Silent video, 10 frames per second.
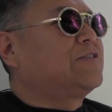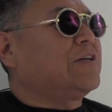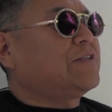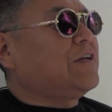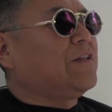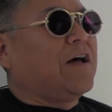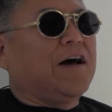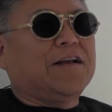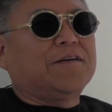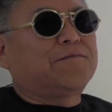just a
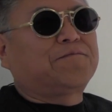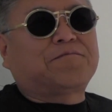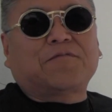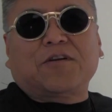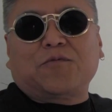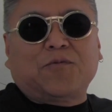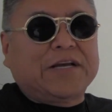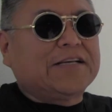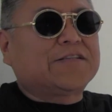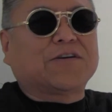lot of
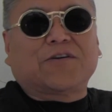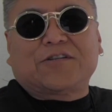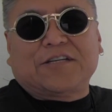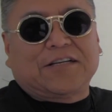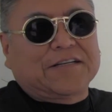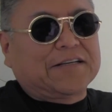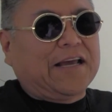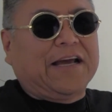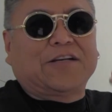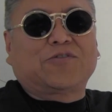research
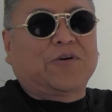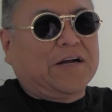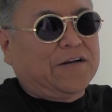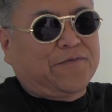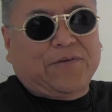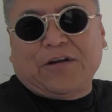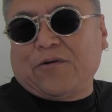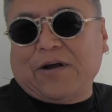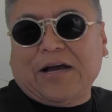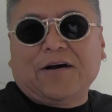and trying to
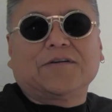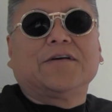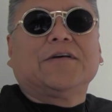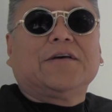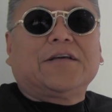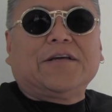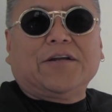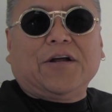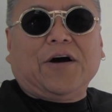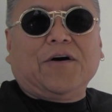figure out,
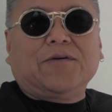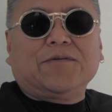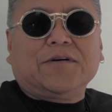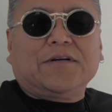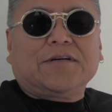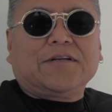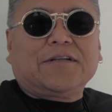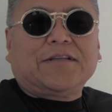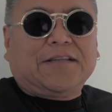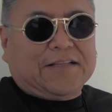you know,
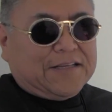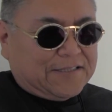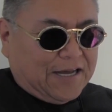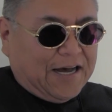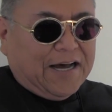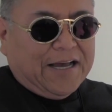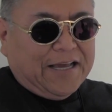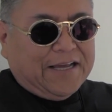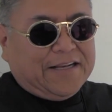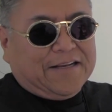the
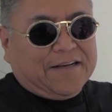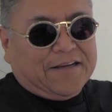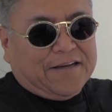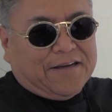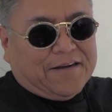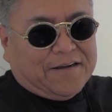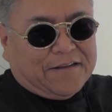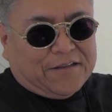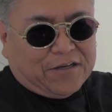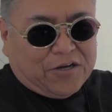design,
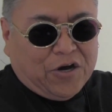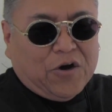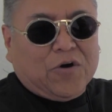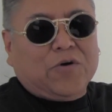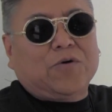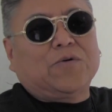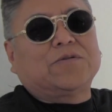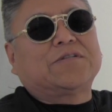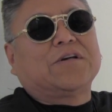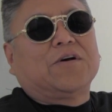the
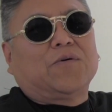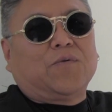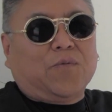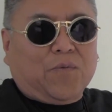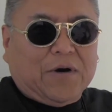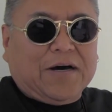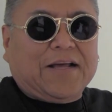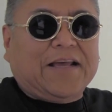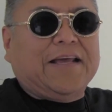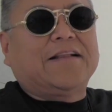codes, what